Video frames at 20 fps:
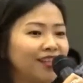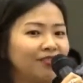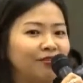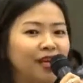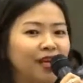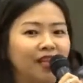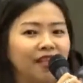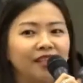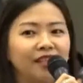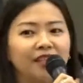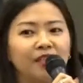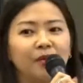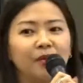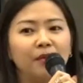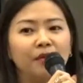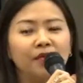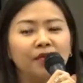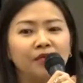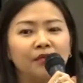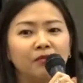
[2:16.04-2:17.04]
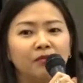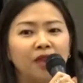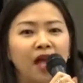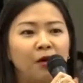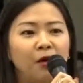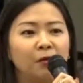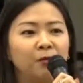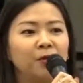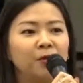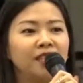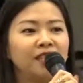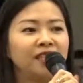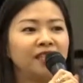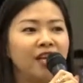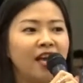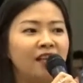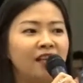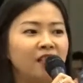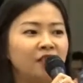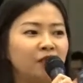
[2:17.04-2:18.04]
right? Now, the
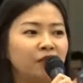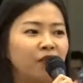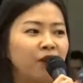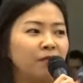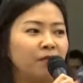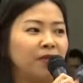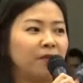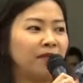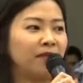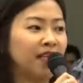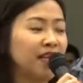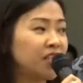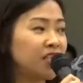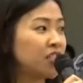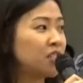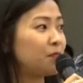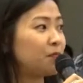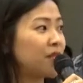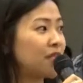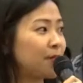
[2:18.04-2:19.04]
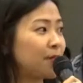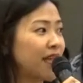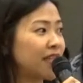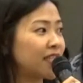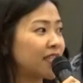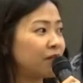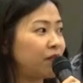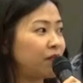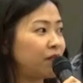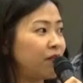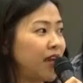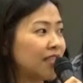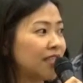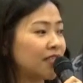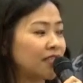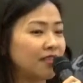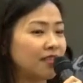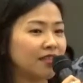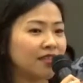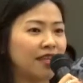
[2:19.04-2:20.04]
challenge from a Malaysian perspective
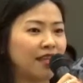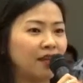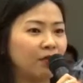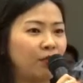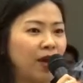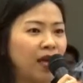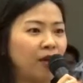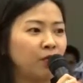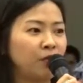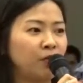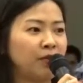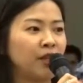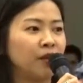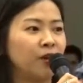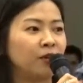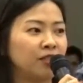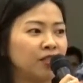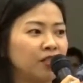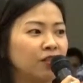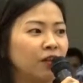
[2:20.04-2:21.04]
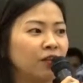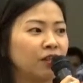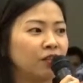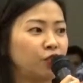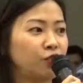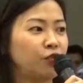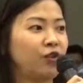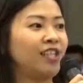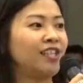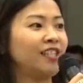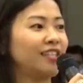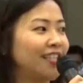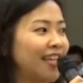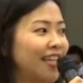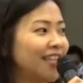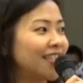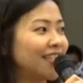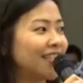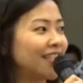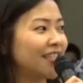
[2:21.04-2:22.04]
investor is that where would the Aussie dollar trade
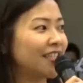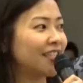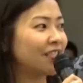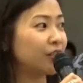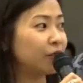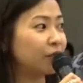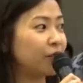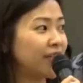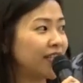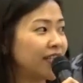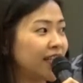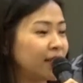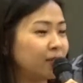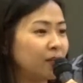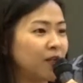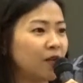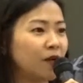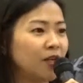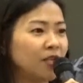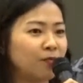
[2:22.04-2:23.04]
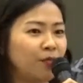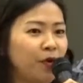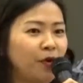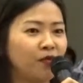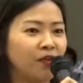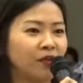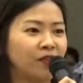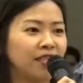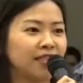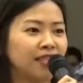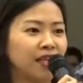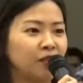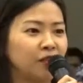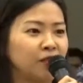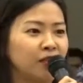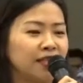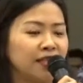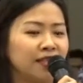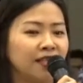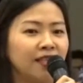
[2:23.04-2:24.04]
against the ringgit? Because both of these
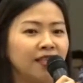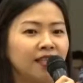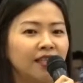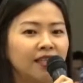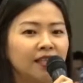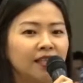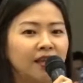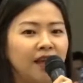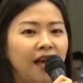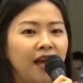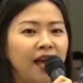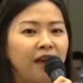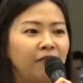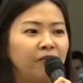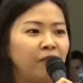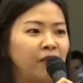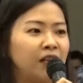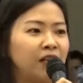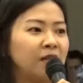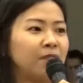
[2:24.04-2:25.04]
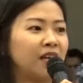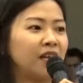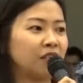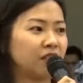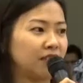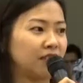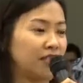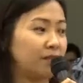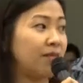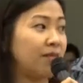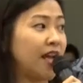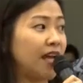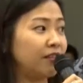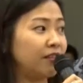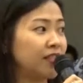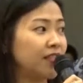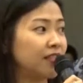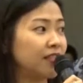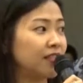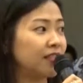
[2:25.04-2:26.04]
countries have very much
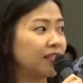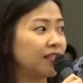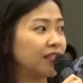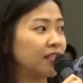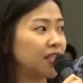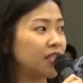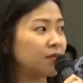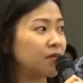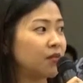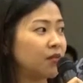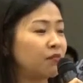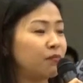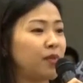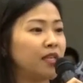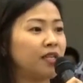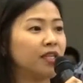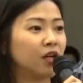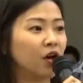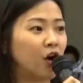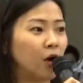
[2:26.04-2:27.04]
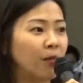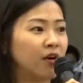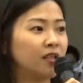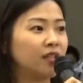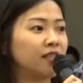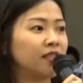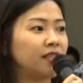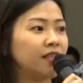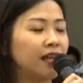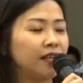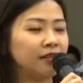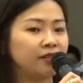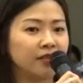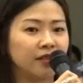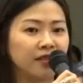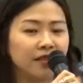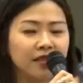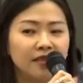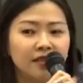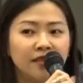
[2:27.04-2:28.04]
similarities in terms of being a commodity
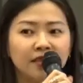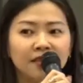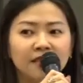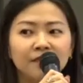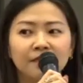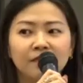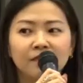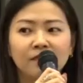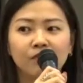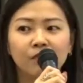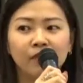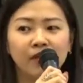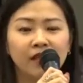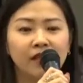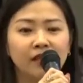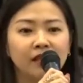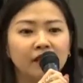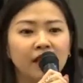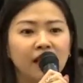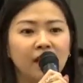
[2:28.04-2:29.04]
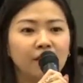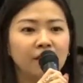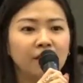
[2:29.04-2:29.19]
currencies, being